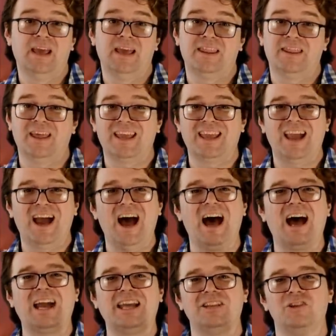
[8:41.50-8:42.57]
The
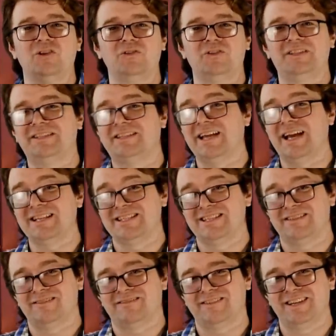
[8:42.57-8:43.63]
kind who
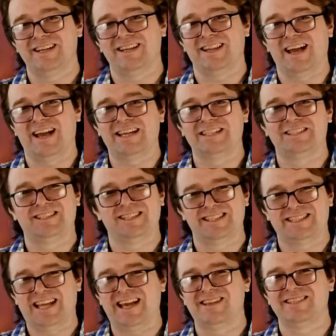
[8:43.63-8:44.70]
doesn't realize
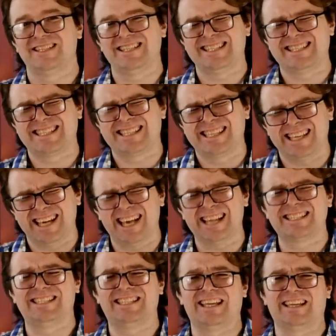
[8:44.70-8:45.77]
just how
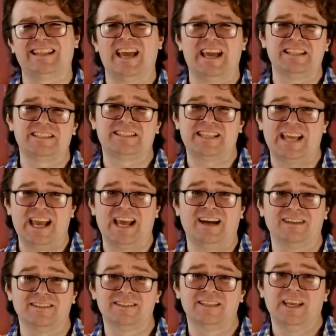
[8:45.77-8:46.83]
disgusting that
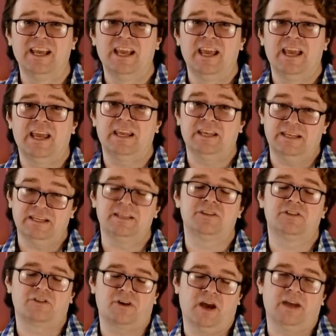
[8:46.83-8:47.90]
sounds and
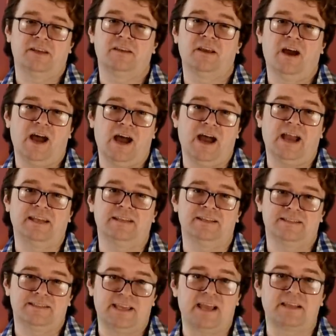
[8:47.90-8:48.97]
is trying to hide
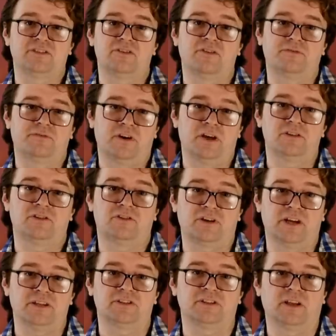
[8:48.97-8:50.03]
his sexual
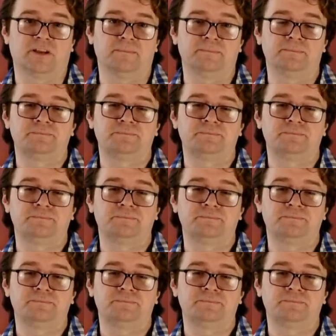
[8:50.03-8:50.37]
frustration.